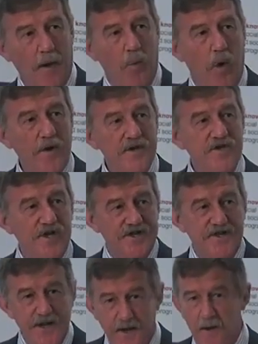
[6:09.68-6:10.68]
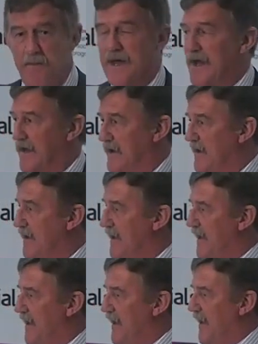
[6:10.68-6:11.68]
what does consider mean?
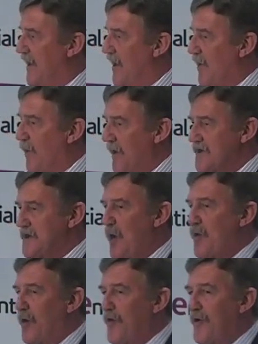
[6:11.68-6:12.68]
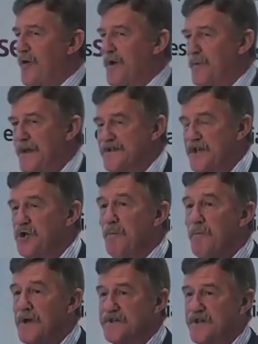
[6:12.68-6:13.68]
What does the local authority, when it says you
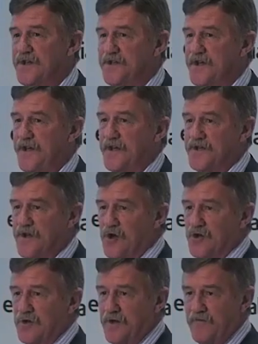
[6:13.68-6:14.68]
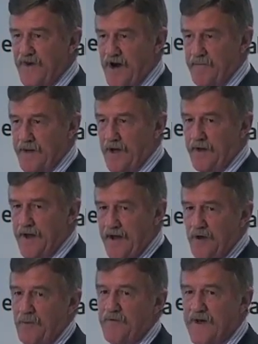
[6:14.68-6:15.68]
must consider social, environmental,
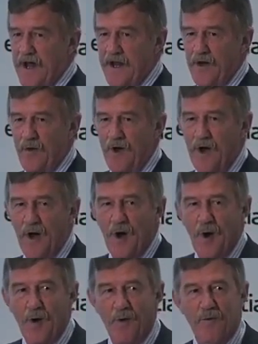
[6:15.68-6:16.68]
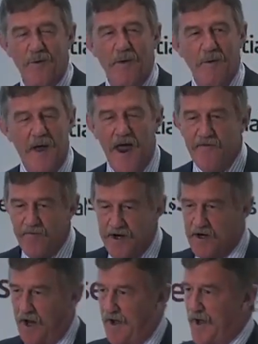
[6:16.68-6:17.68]
economic value,
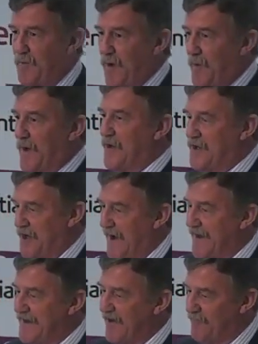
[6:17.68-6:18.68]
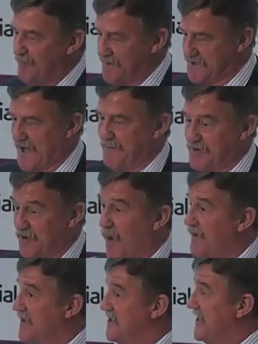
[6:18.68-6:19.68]
every client we went to had a different perception of
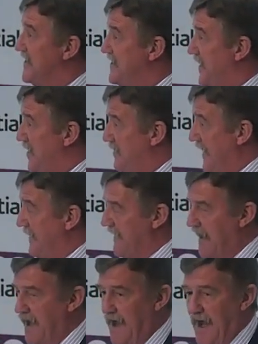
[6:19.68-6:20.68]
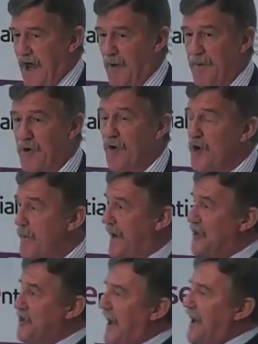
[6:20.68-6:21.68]
what does consider mean. And we couldn't go back
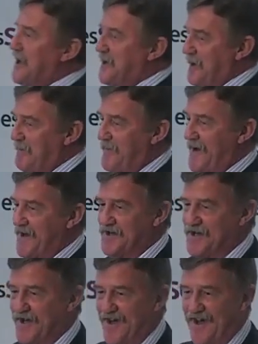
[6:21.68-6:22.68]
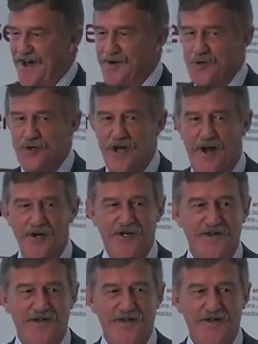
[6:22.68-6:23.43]
and challenge them, because how do you challenge